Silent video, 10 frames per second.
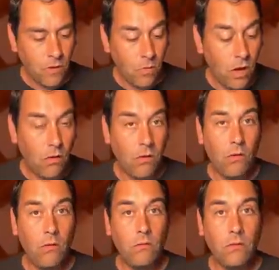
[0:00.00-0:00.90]
Well,
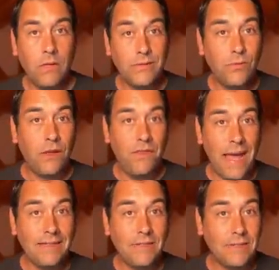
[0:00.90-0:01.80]
guess what?
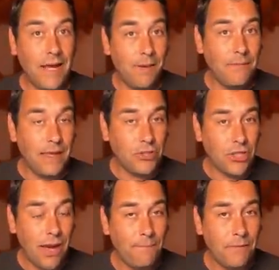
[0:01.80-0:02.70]
That stop, that
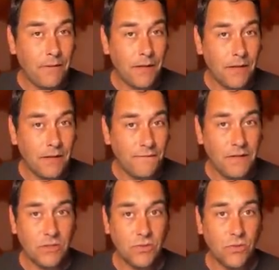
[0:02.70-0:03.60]

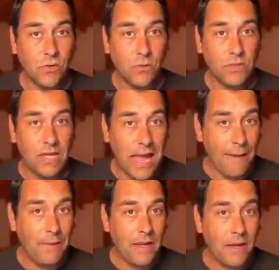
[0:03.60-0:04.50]
shoplifting uh, story was
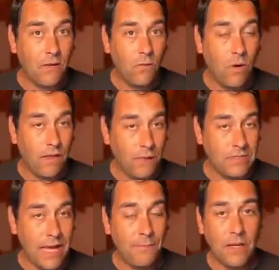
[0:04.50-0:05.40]
happening while that
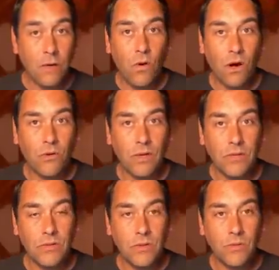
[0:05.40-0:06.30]
was happening at
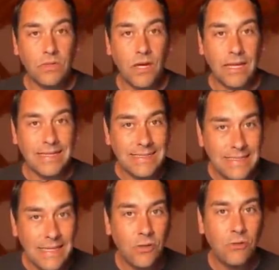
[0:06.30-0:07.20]
Walgreens. There was not a
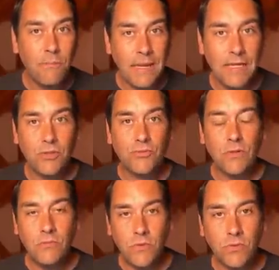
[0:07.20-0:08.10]
single
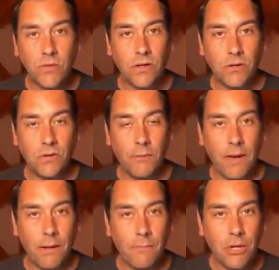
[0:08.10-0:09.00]
mainstream news article
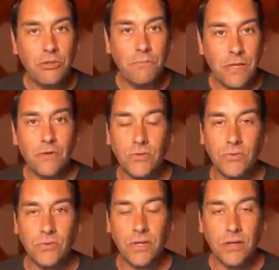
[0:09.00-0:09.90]
about a much bigger
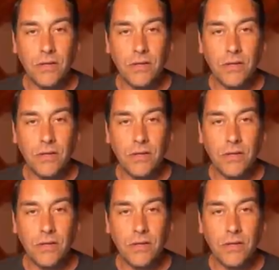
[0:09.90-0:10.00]
story.